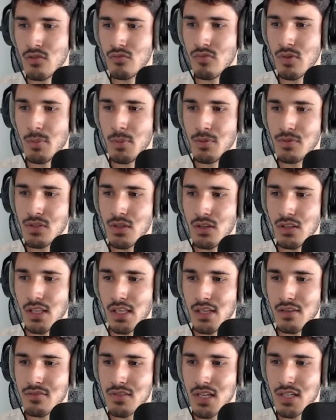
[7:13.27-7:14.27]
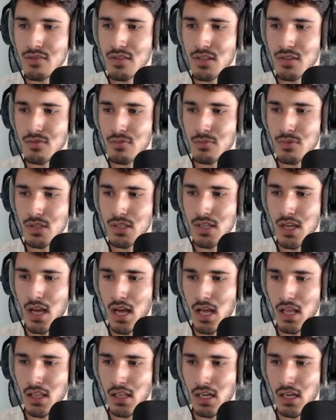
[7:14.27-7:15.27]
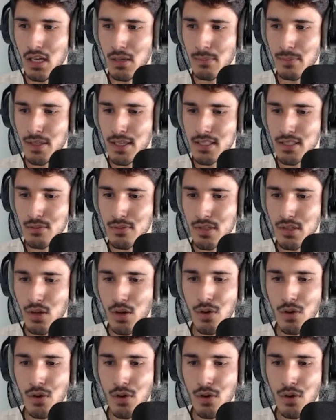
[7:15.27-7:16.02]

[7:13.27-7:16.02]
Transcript: Removes all negative stat effects from one ally, applies the...